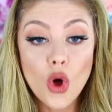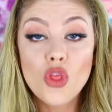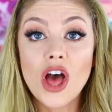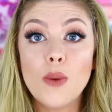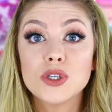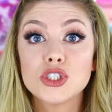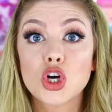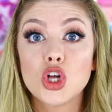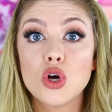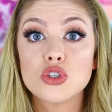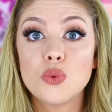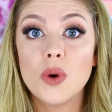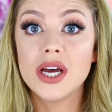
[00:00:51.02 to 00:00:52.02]
that was a
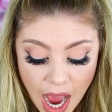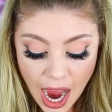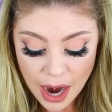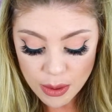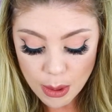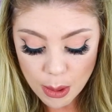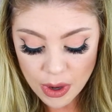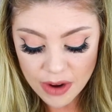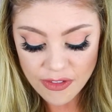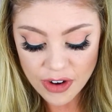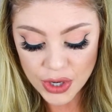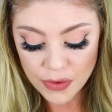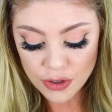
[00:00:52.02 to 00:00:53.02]
close one. I remember my
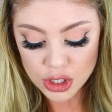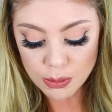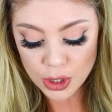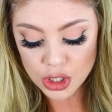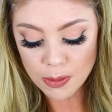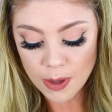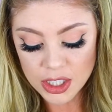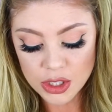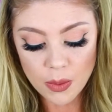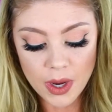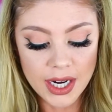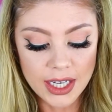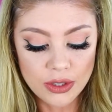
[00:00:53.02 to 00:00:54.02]
very first Birchbox
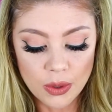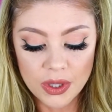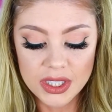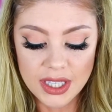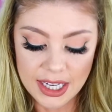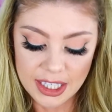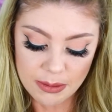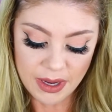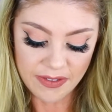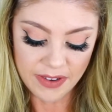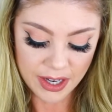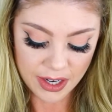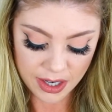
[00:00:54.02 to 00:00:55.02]
one, I totally sliced my
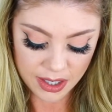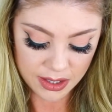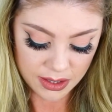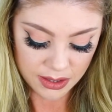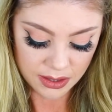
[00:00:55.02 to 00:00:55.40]
finger.